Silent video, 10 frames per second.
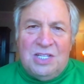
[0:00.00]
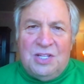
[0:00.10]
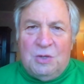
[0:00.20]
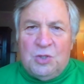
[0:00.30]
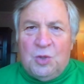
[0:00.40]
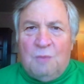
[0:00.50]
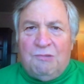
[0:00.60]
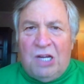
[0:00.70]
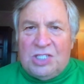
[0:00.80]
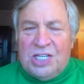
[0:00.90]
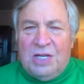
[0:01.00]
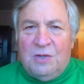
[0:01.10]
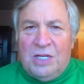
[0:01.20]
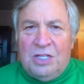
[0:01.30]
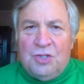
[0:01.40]
to those who are
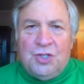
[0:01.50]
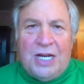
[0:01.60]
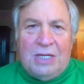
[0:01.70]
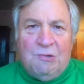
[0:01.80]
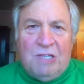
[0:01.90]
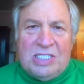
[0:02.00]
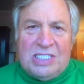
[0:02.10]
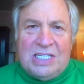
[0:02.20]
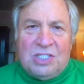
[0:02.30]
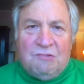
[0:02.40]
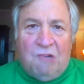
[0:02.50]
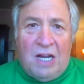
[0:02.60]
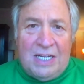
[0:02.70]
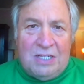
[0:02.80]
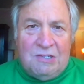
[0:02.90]
prosecuting the January 6th
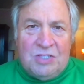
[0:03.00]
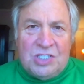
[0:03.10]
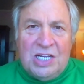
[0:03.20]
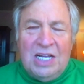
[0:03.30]
rioters,